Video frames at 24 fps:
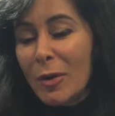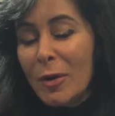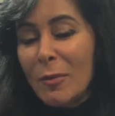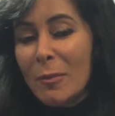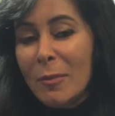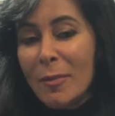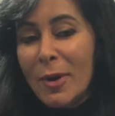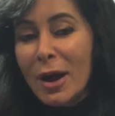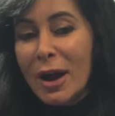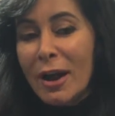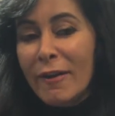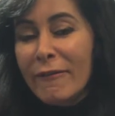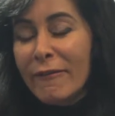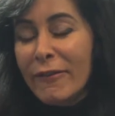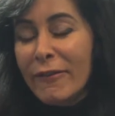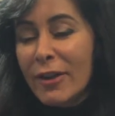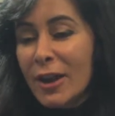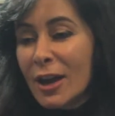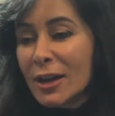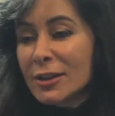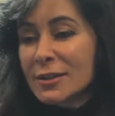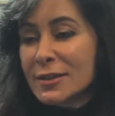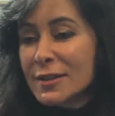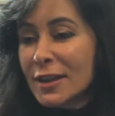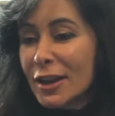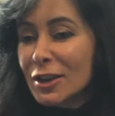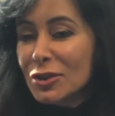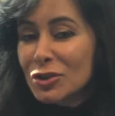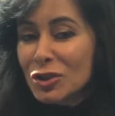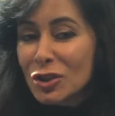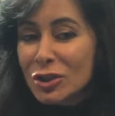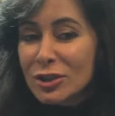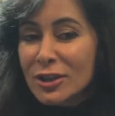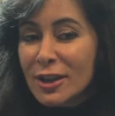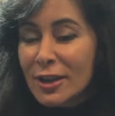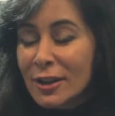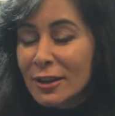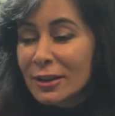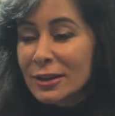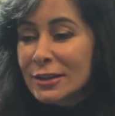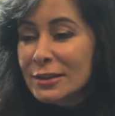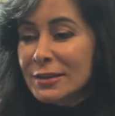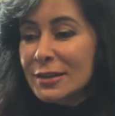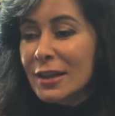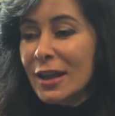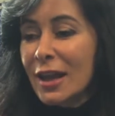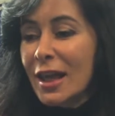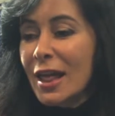my fiance
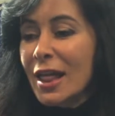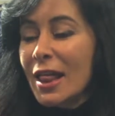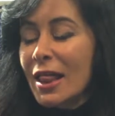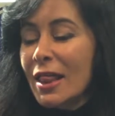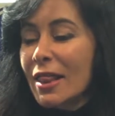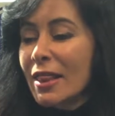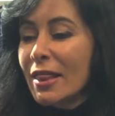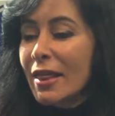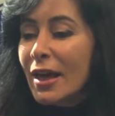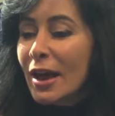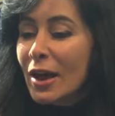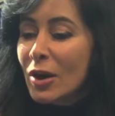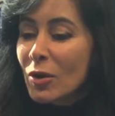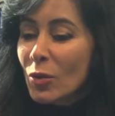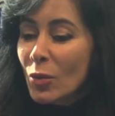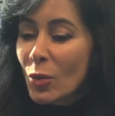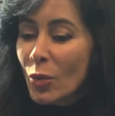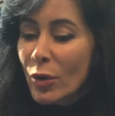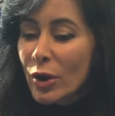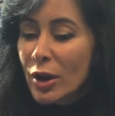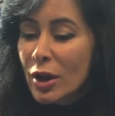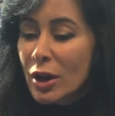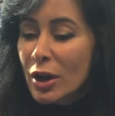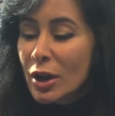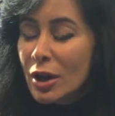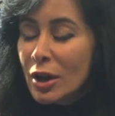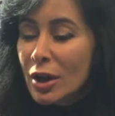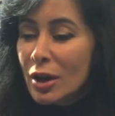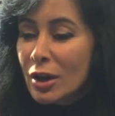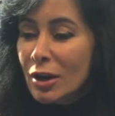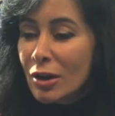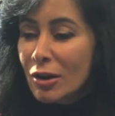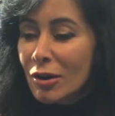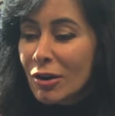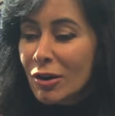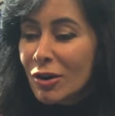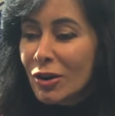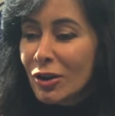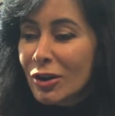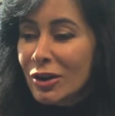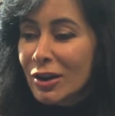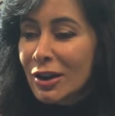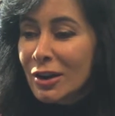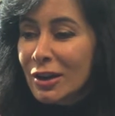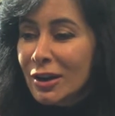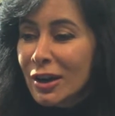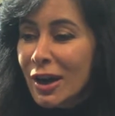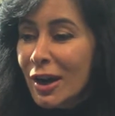Chartellus, that we are going
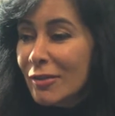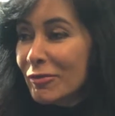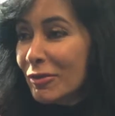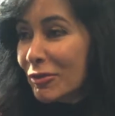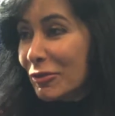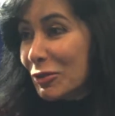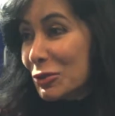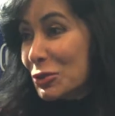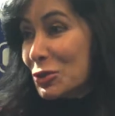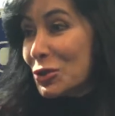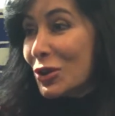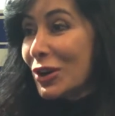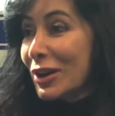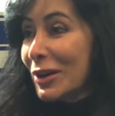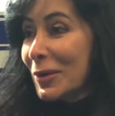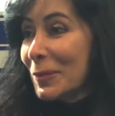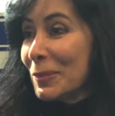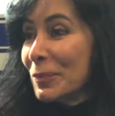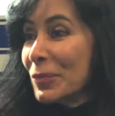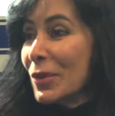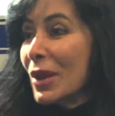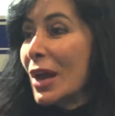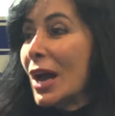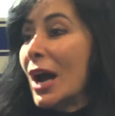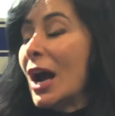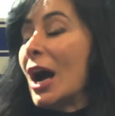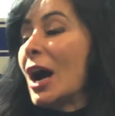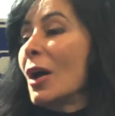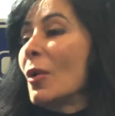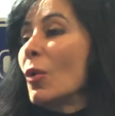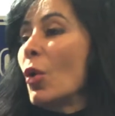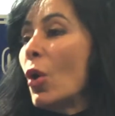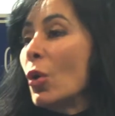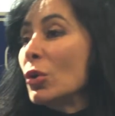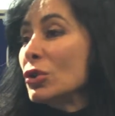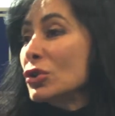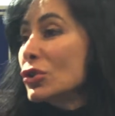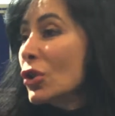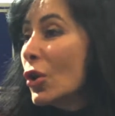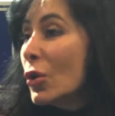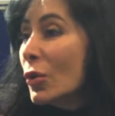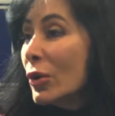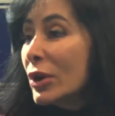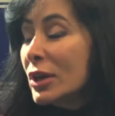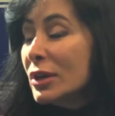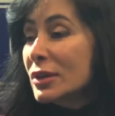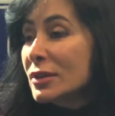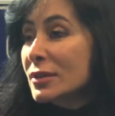to have a food truck. Okay. I was
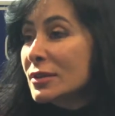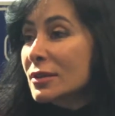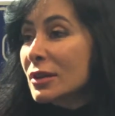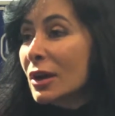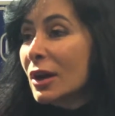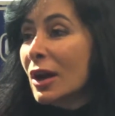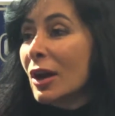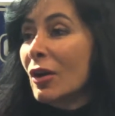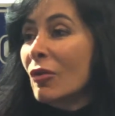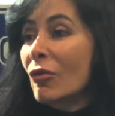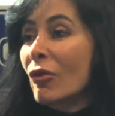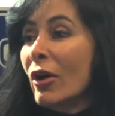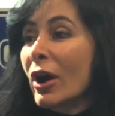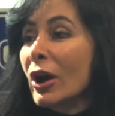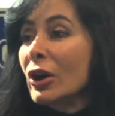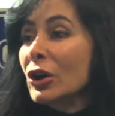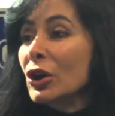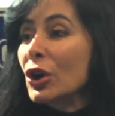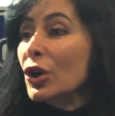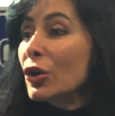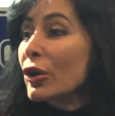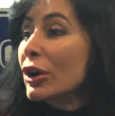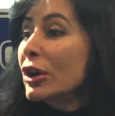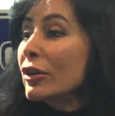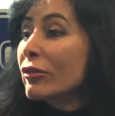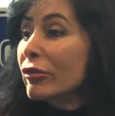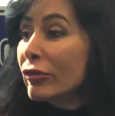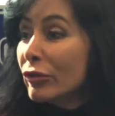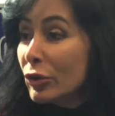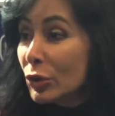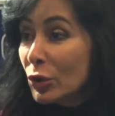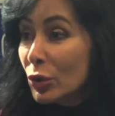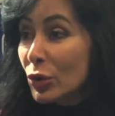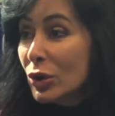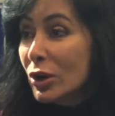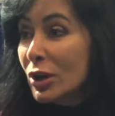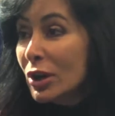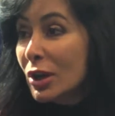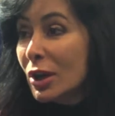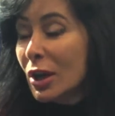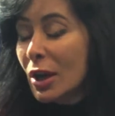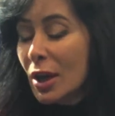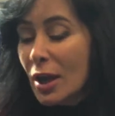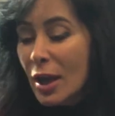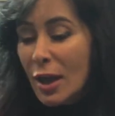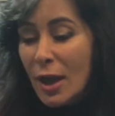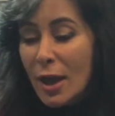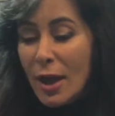always around Greek food,
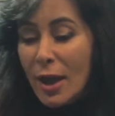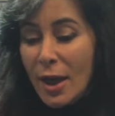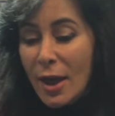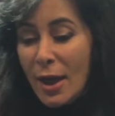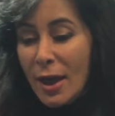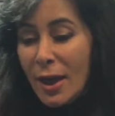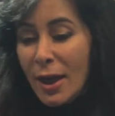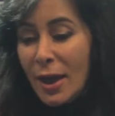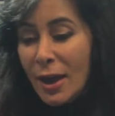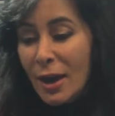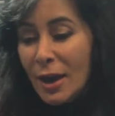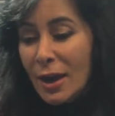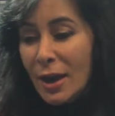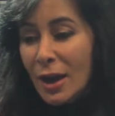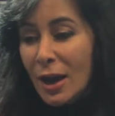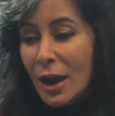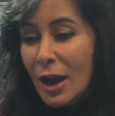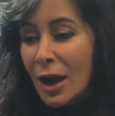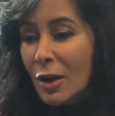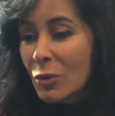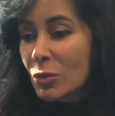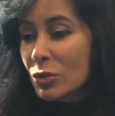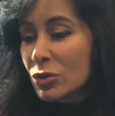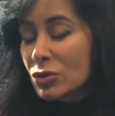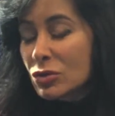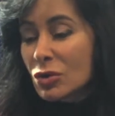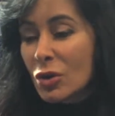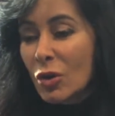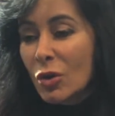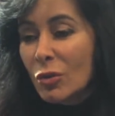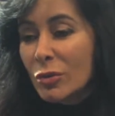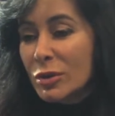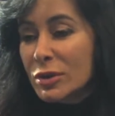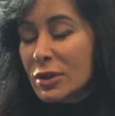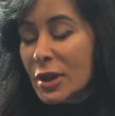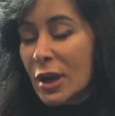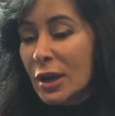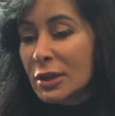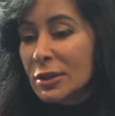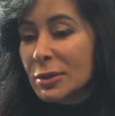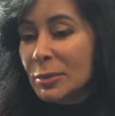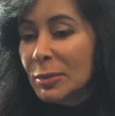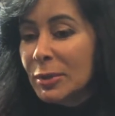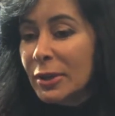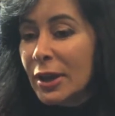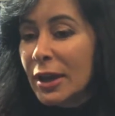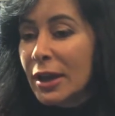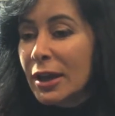and I was always
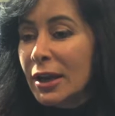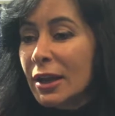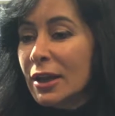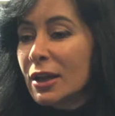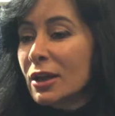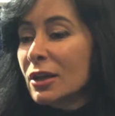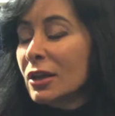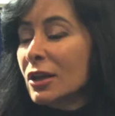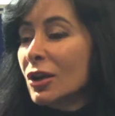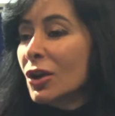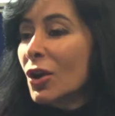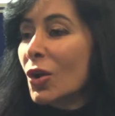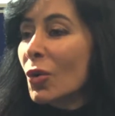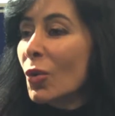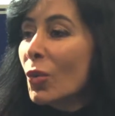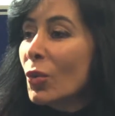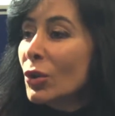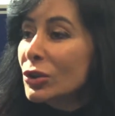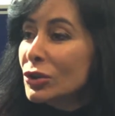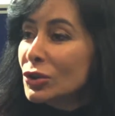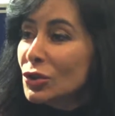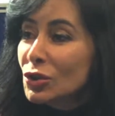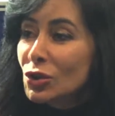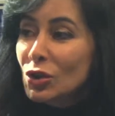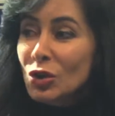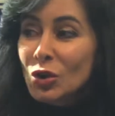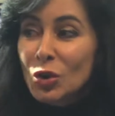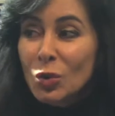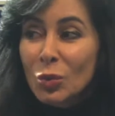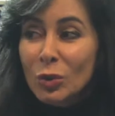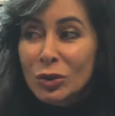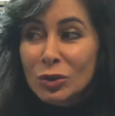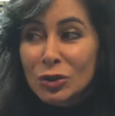contemplating, you know, what to do,